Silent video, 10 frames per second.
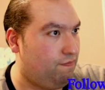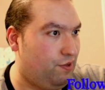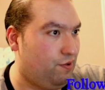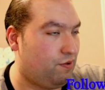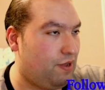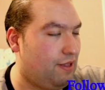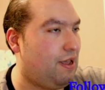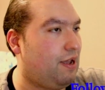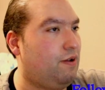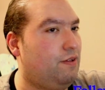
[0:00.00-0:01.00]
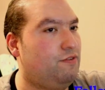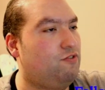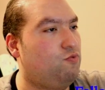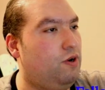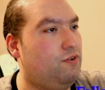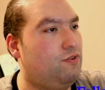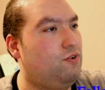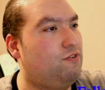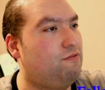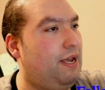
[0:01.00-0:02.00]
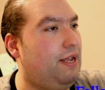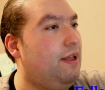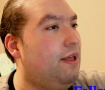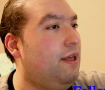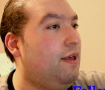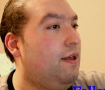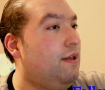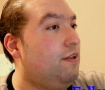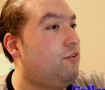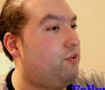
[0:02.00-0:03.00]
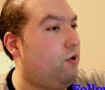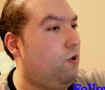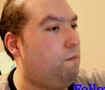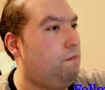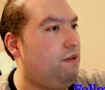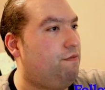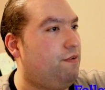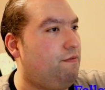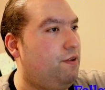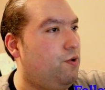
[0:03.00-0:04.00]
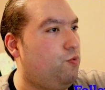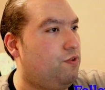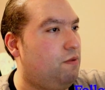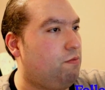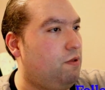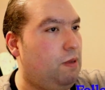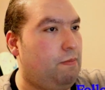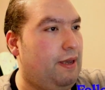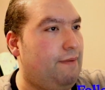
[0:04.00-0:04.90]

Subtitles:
attacking on this square. So it's mate. So b5 here would simply be mate.